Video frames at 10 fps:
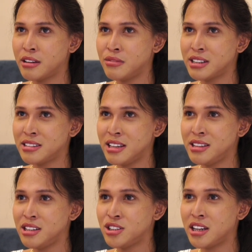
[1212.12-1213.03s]
at
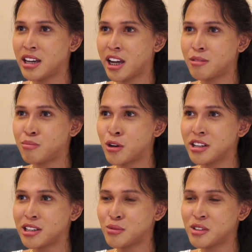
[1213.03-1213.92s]
CDG
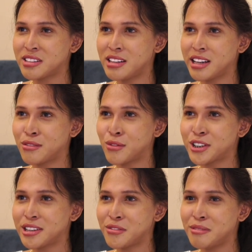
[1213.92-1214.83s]
airport. It was like
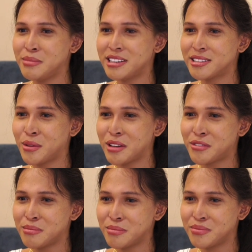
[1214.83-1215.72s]
45 minutes away
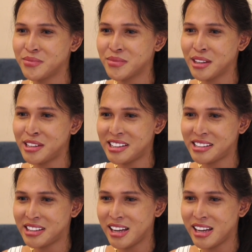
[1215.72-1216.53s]
from the city,